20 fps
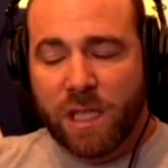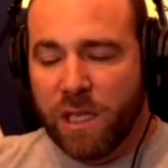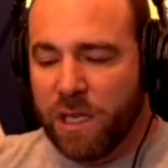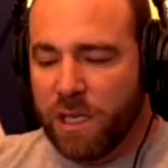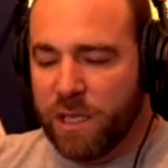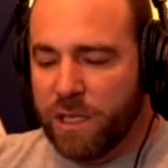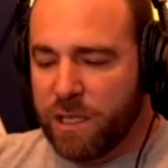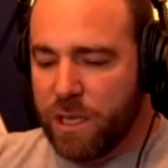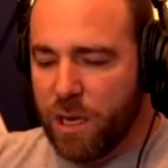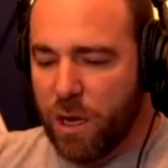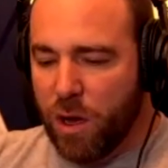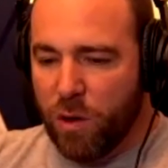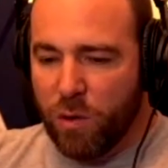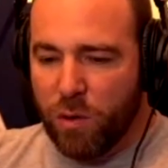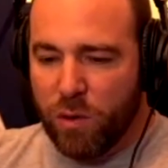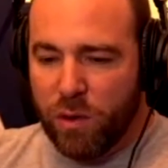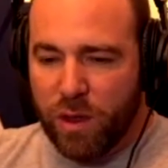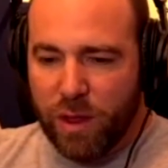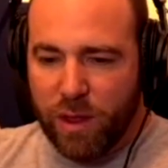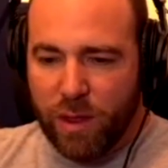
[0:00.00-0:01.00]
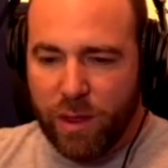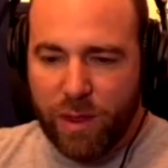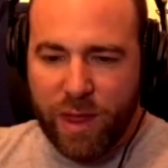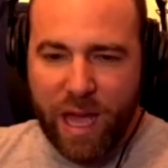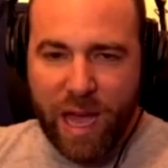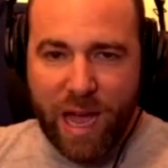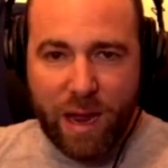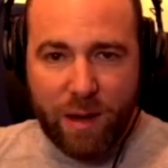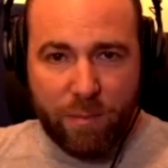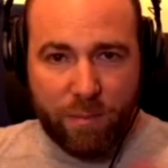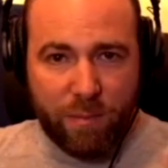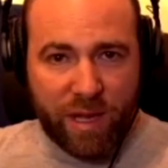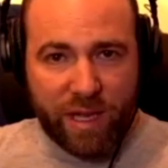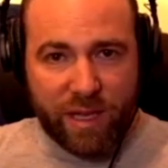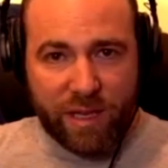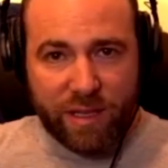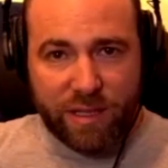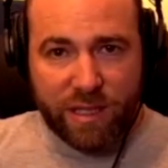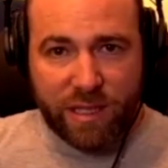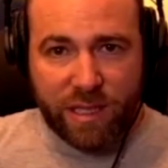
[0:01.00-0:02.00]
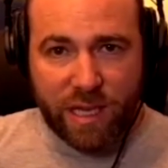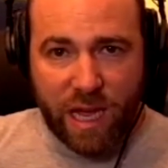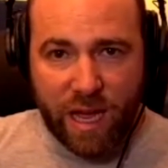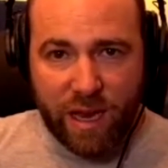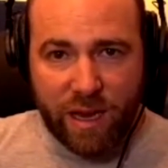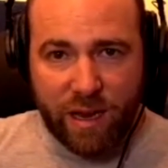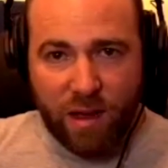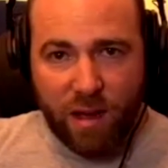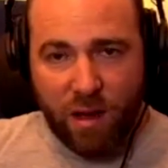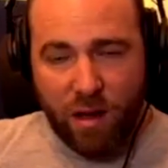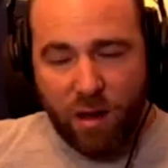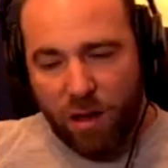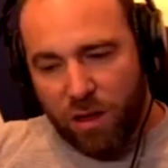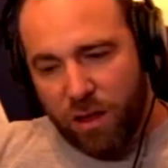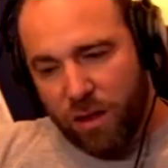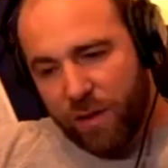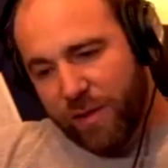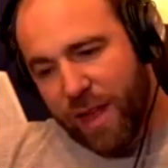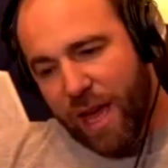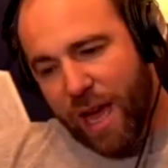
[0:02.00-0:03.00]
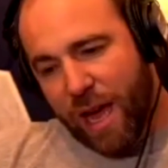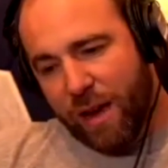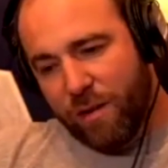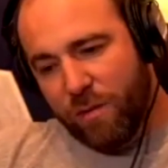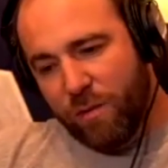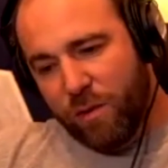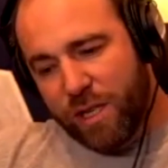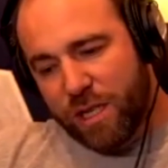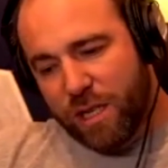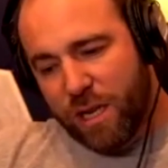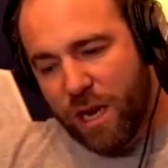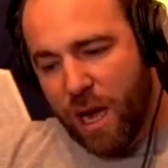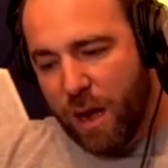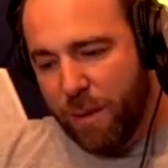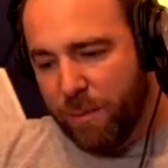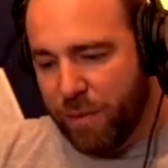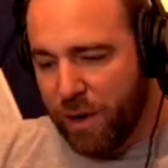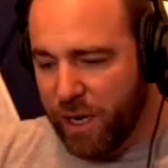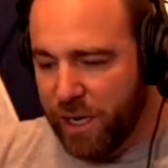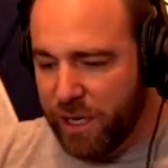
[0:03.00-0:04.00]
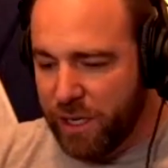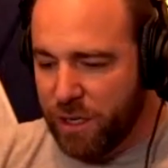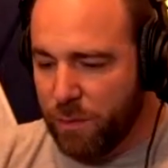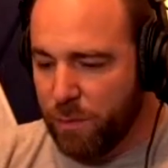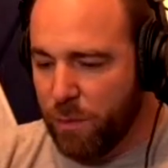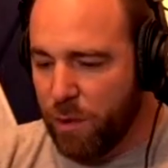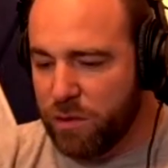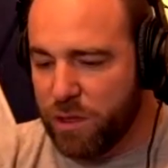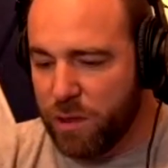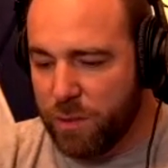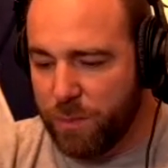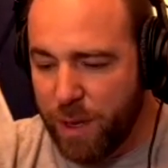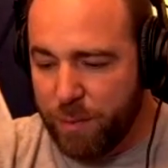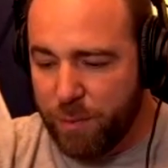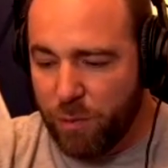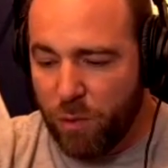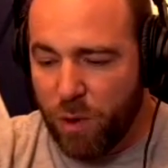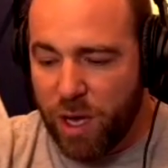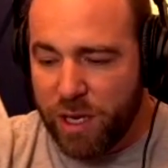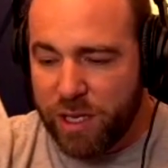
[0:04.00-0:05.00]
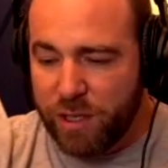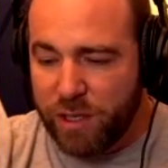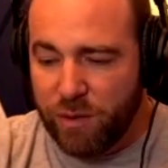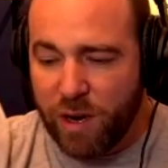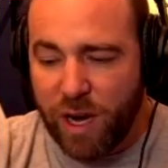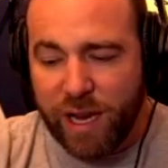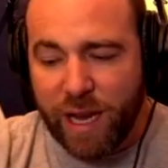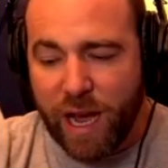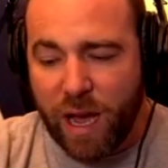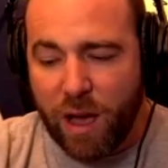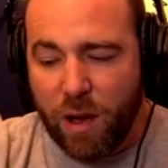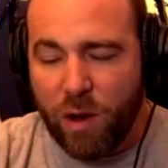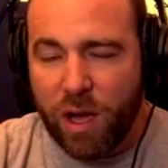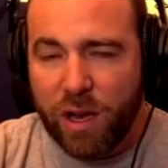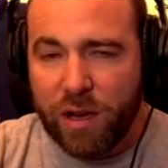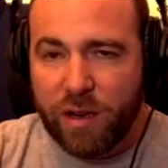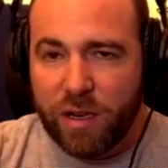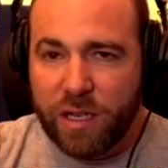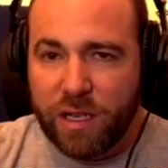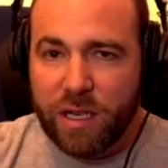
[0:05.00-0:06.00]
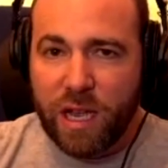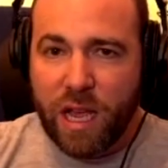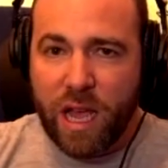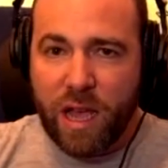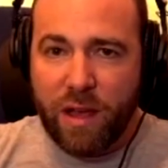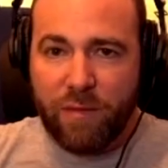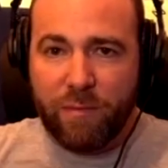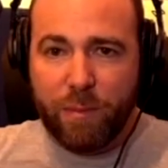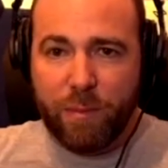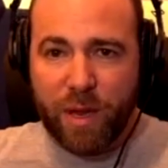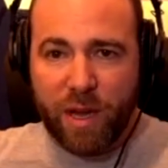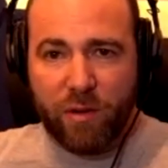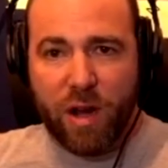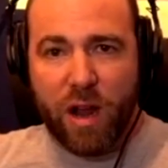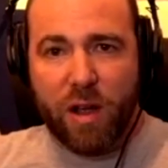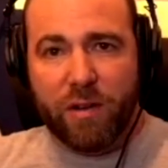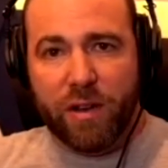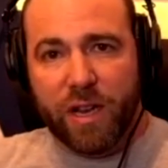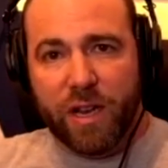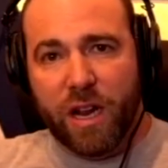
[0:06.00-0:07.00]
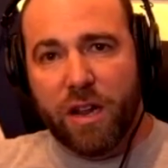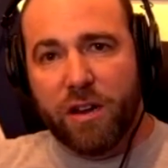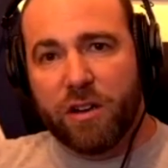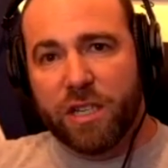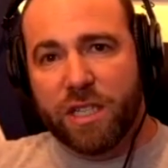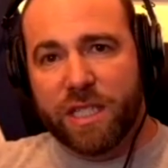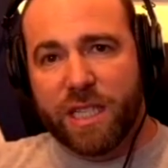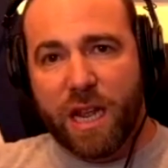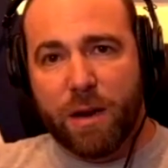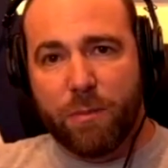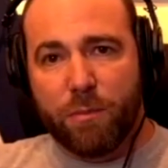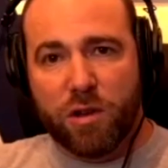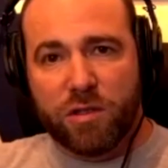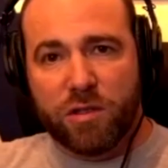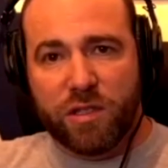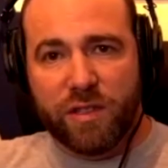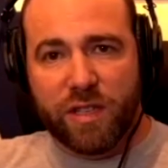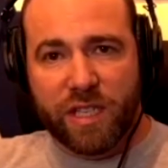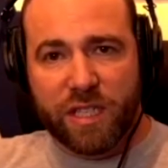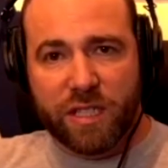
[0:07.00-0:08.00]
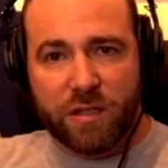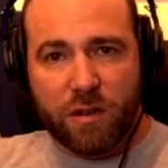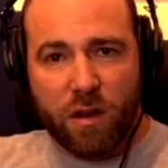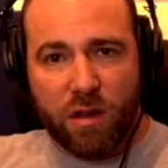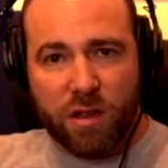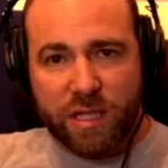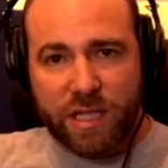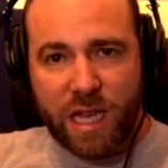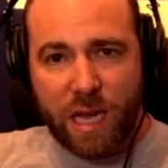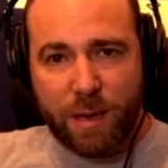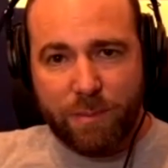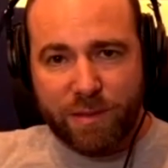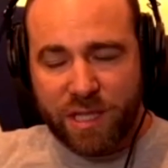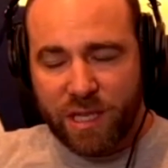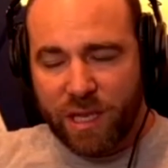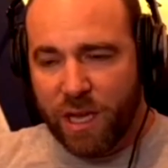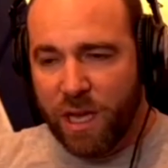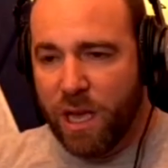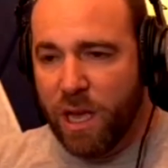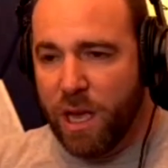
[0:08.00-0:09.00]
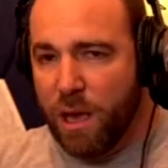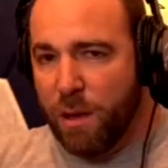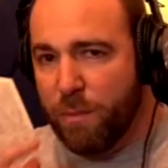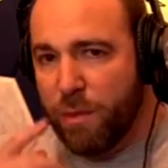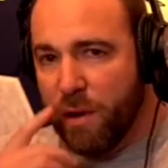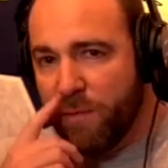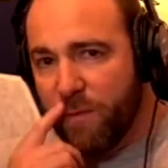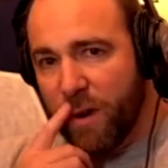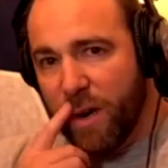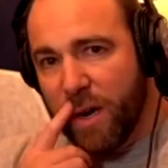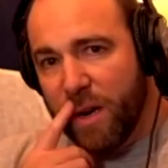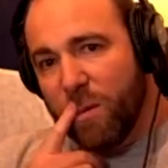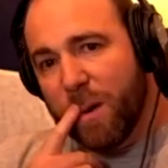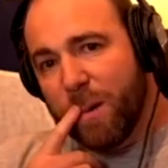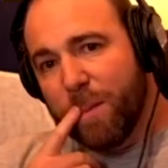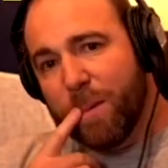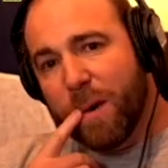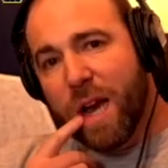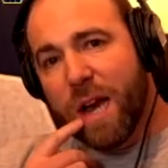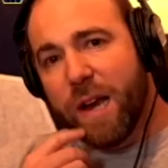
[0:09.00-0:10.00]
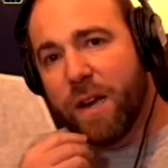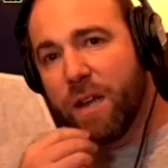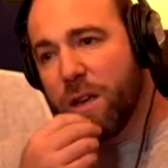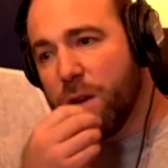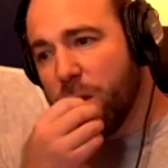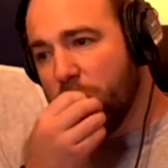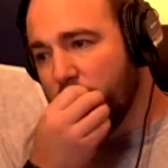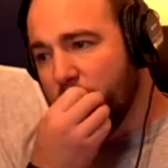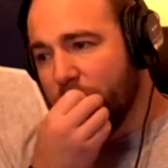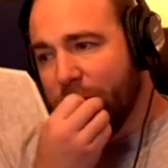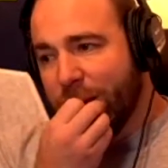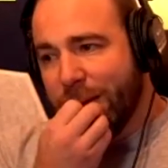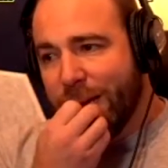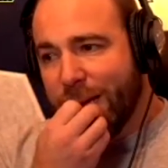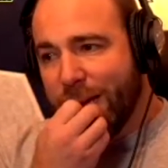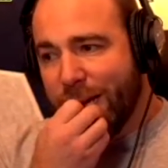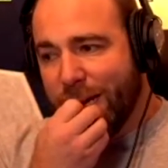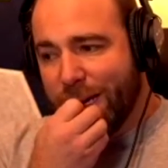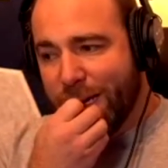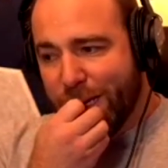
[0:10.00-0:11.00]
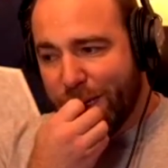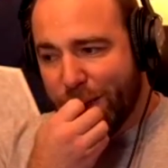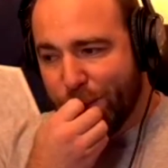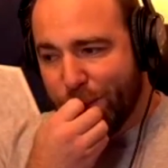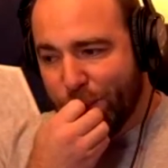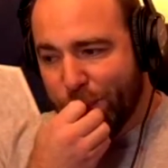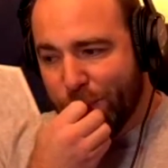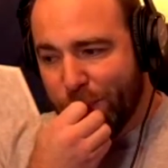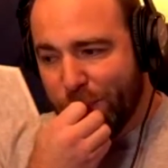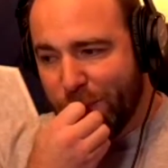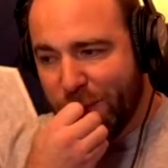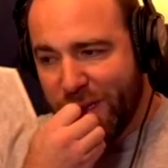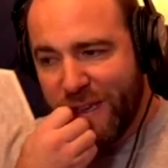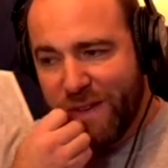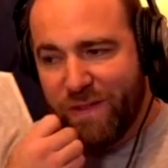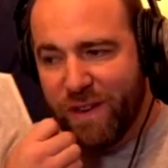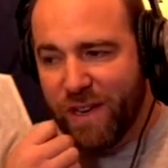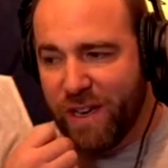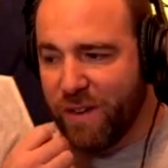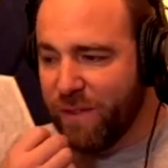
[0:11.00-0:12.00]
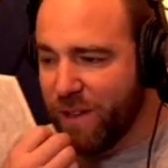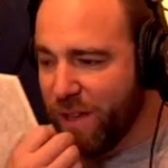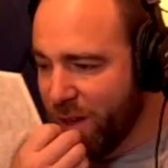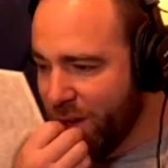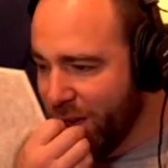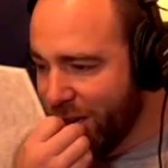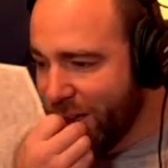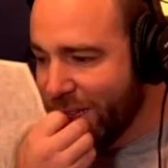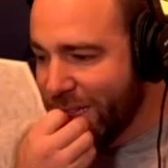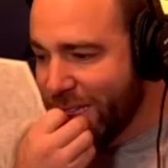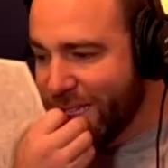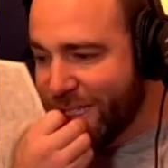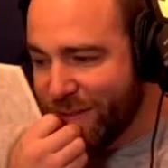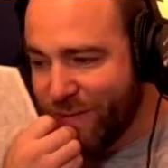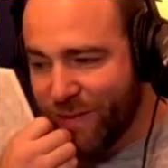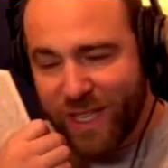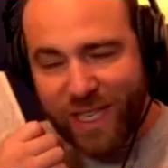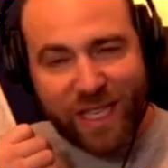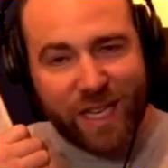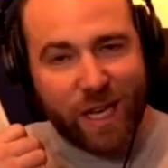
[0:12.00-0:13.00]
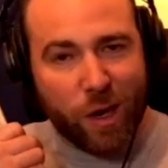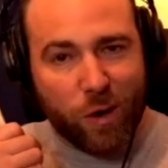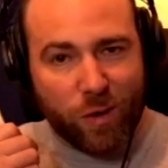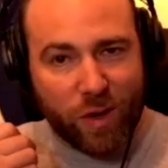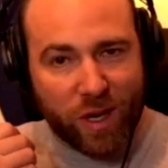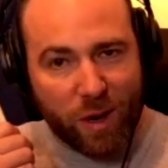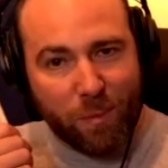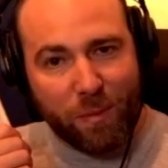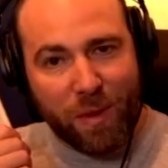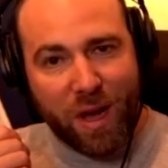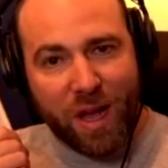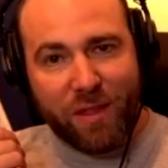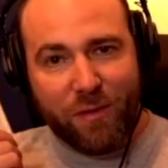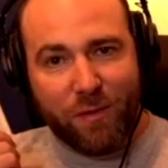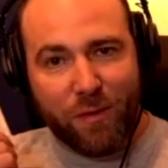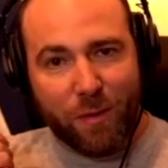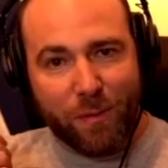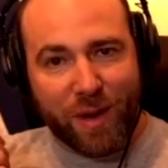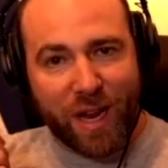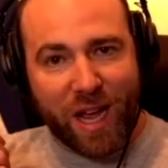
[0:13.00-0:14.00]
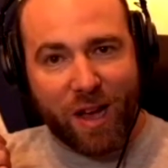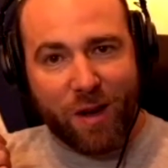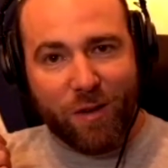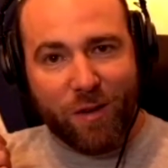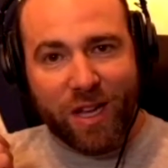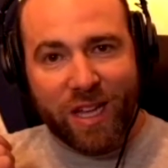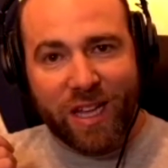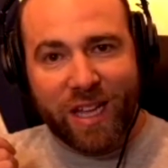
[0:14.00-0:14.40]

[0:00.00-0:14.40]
So that being said, all of that, which I'm pretty sure most of the people watching right now have been around and understand most of these concepts. But for anyone brand new, even if you hear this video in a month from now,